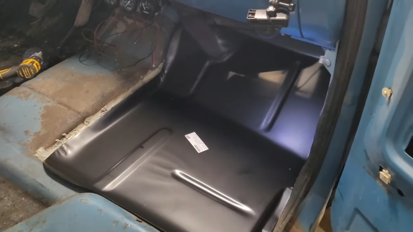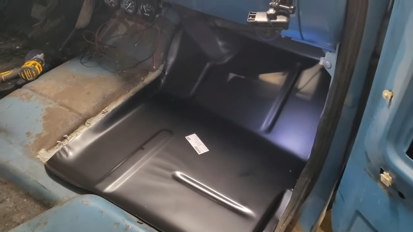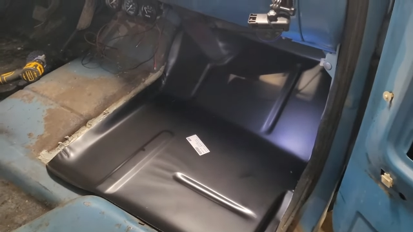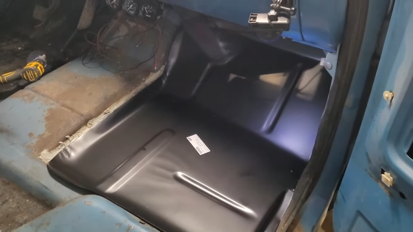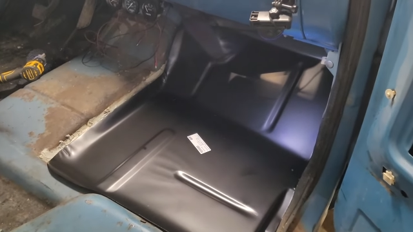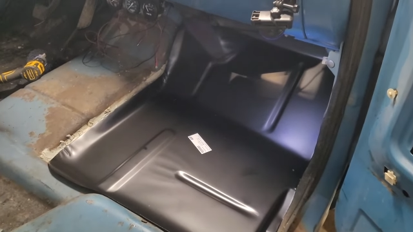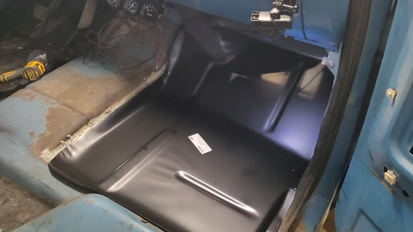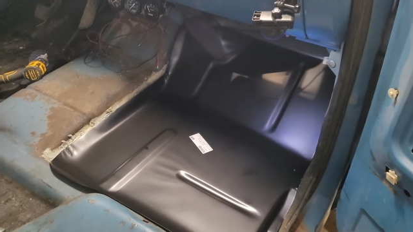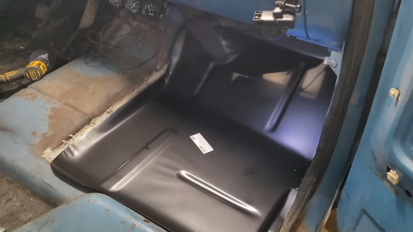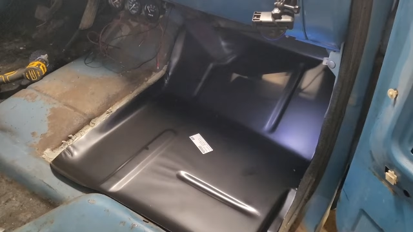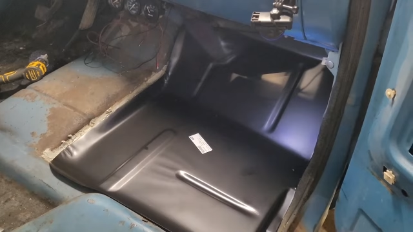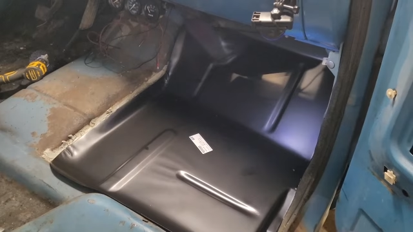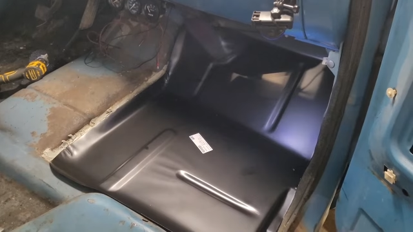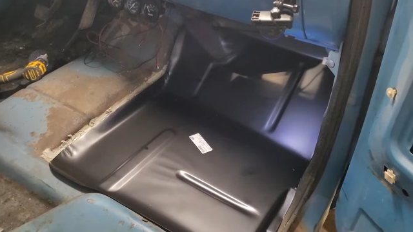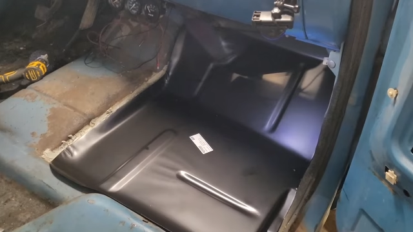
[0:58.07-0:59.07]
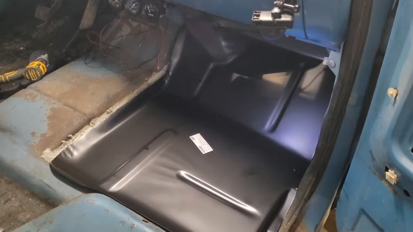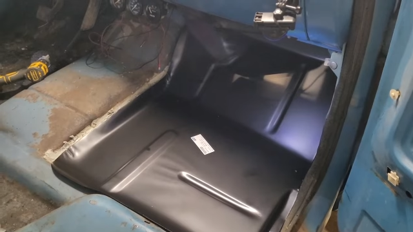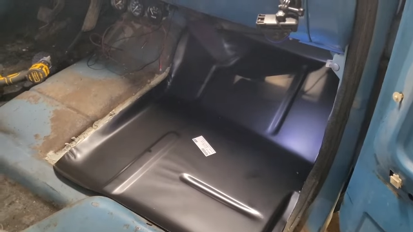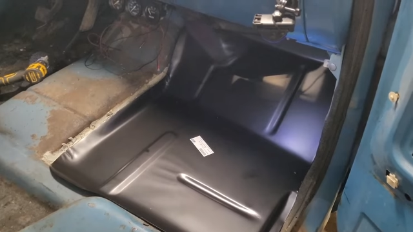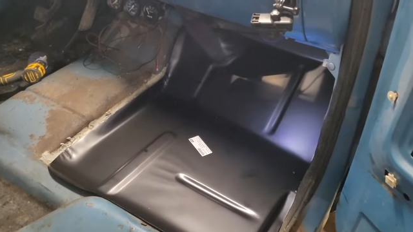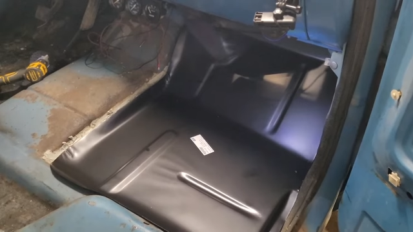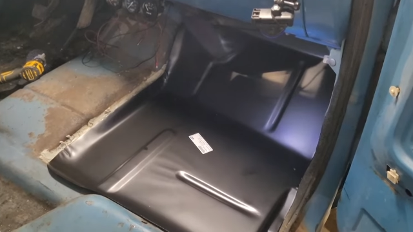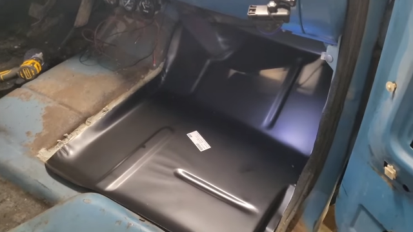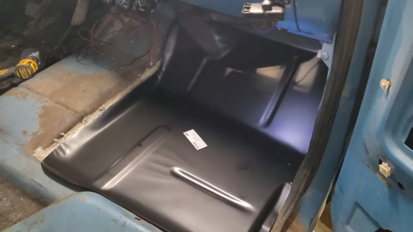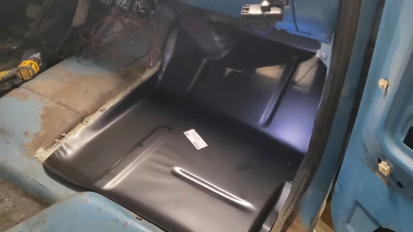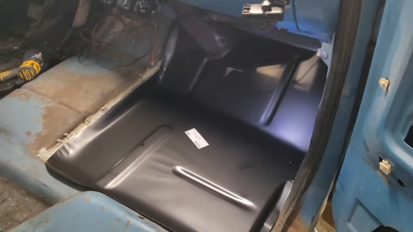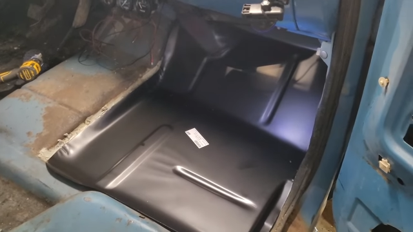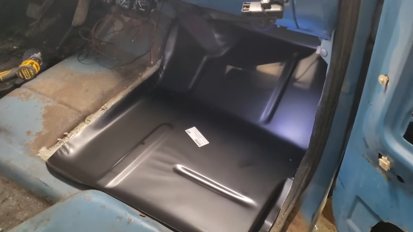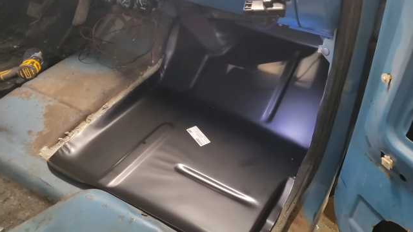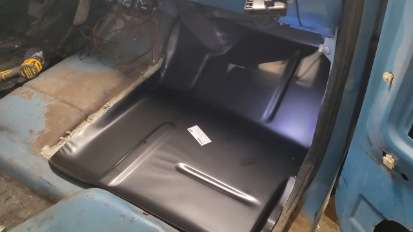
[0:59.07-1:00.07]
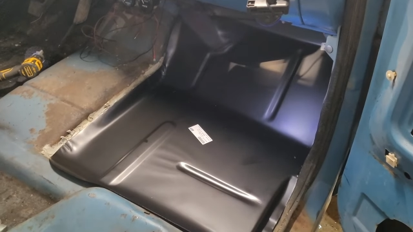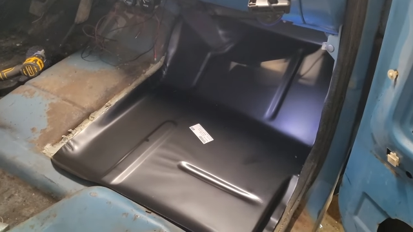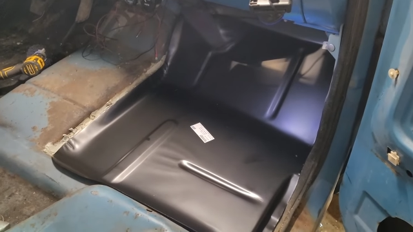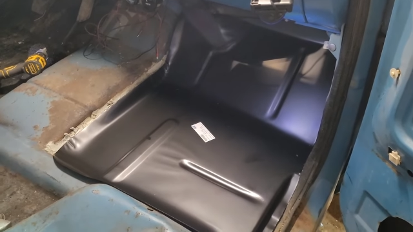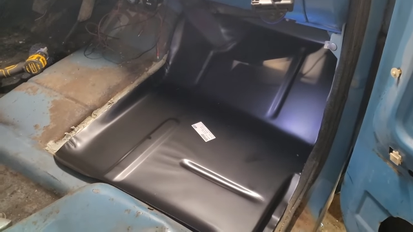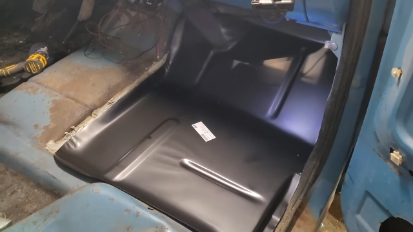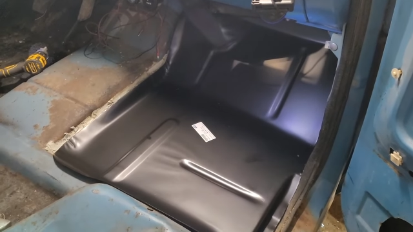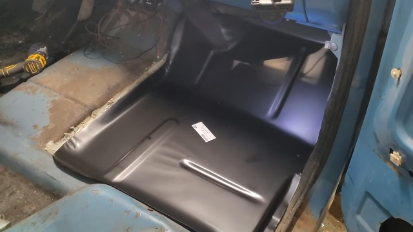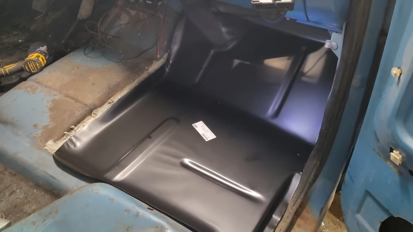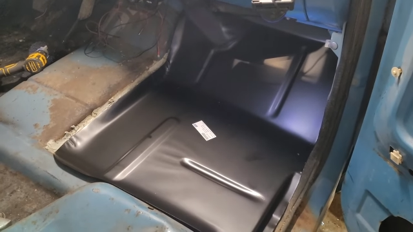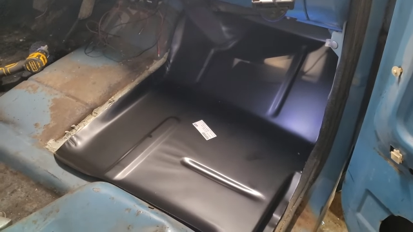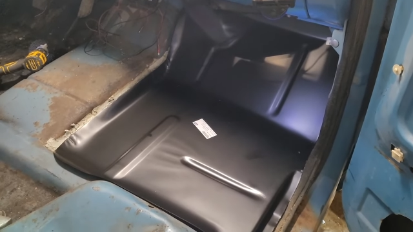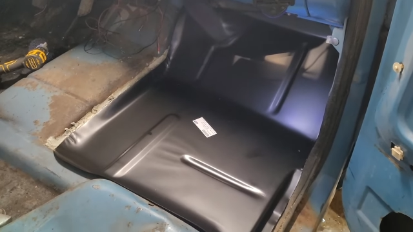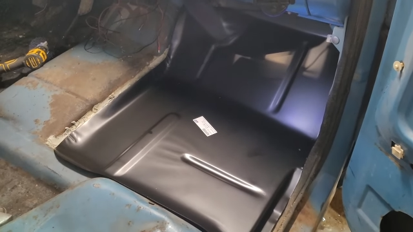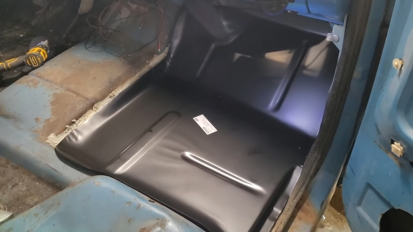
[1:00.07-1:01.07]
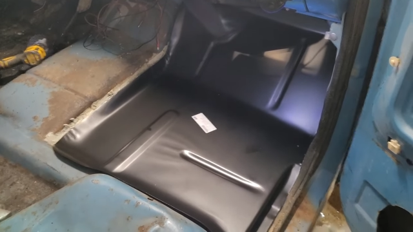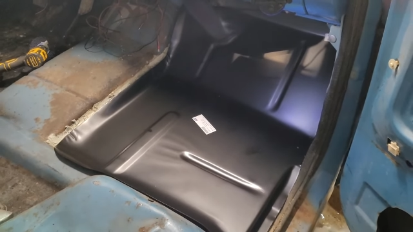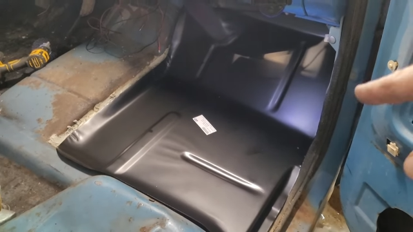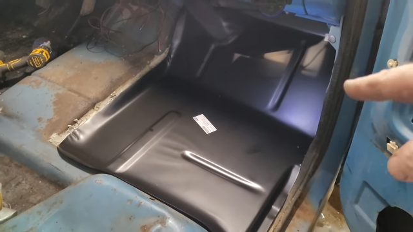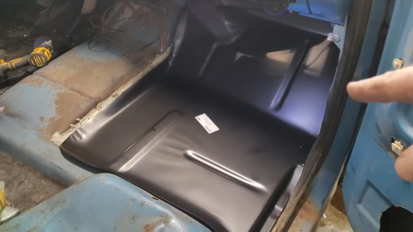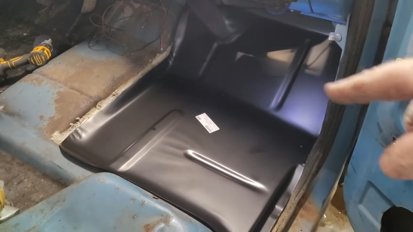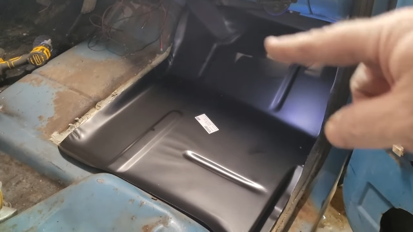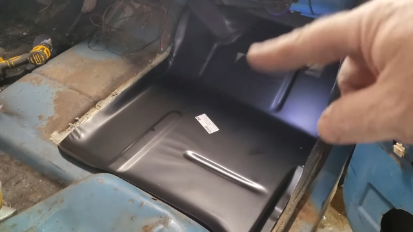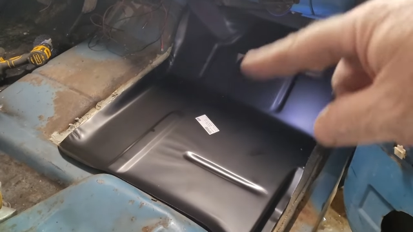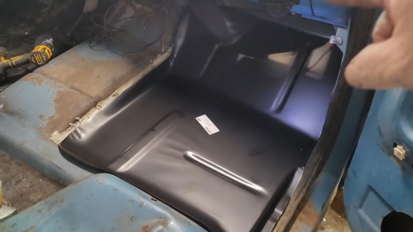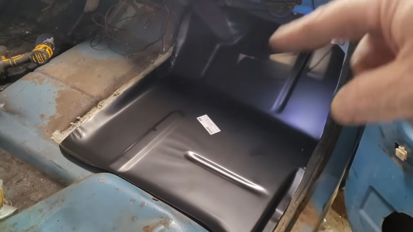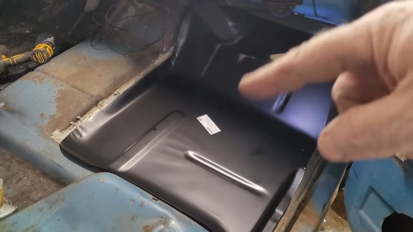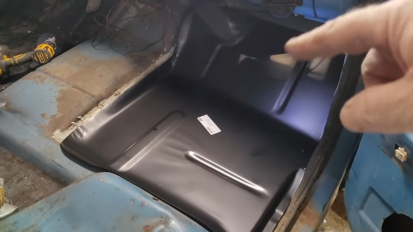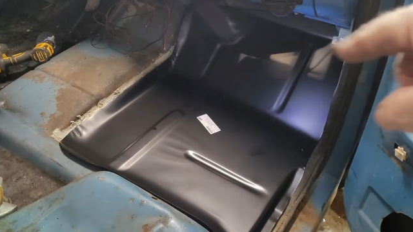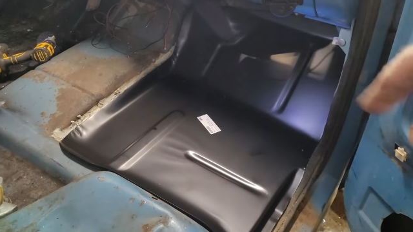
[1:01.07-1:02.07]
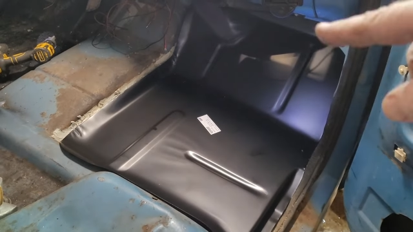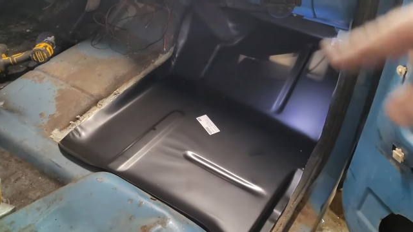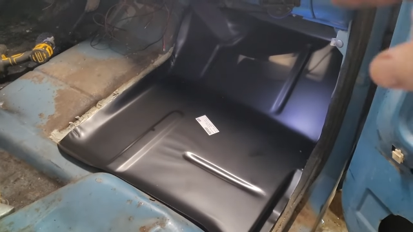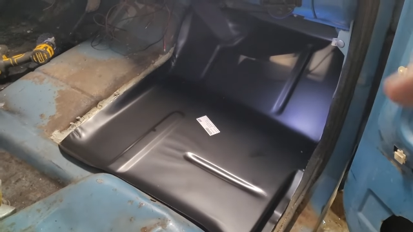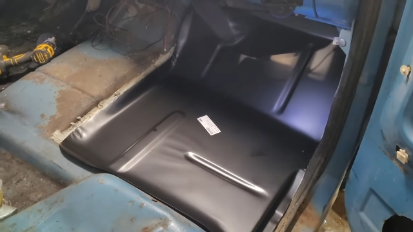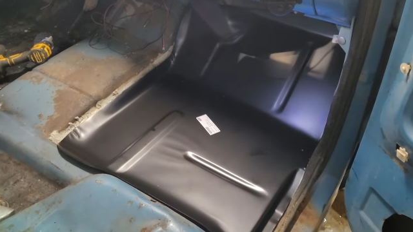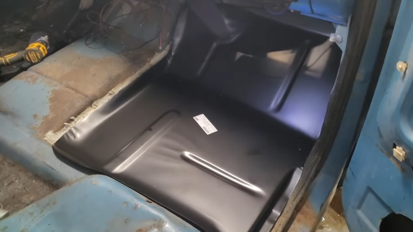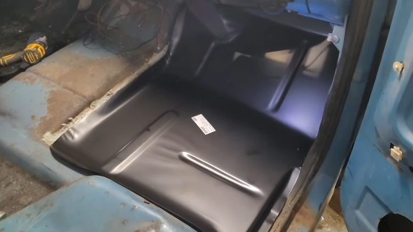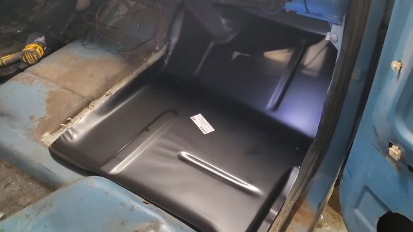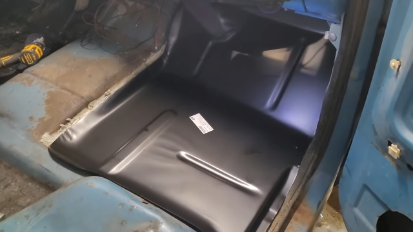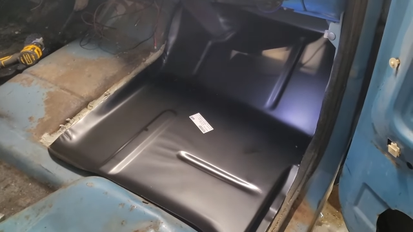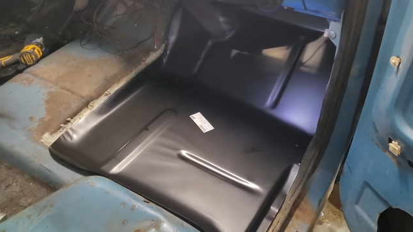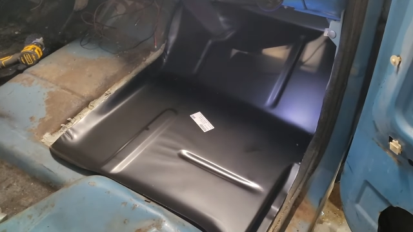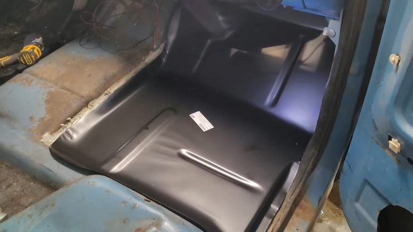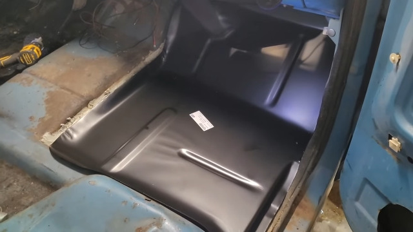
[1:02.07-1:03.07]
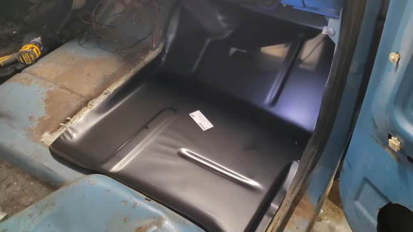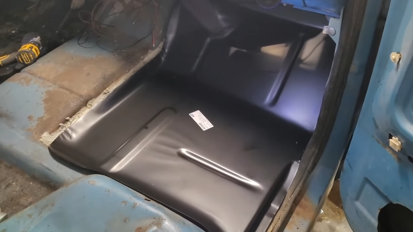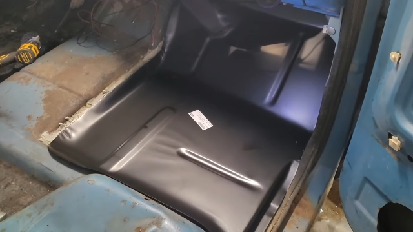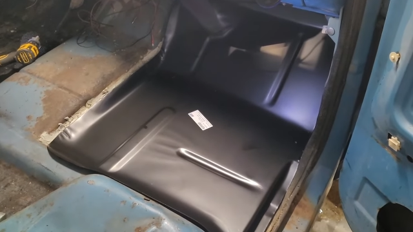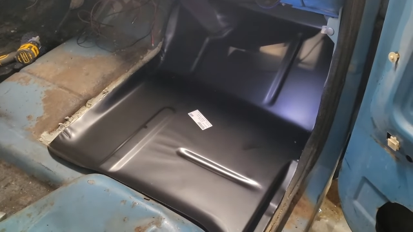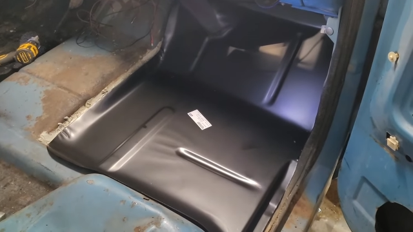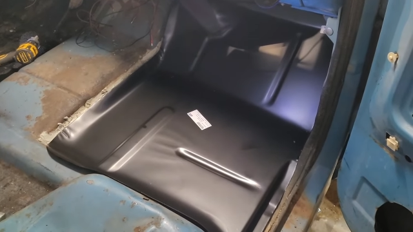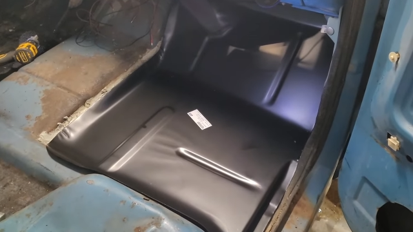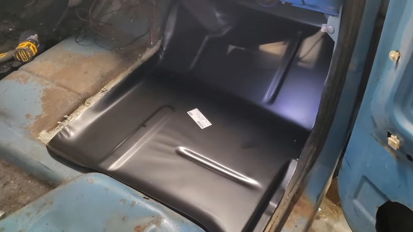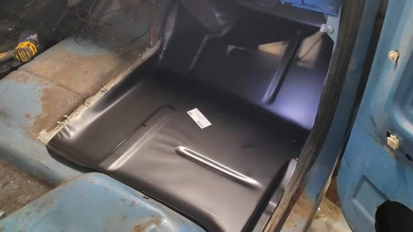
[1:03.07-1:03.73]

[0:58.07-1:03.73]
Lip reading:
No face is visible, so there are no lips to read.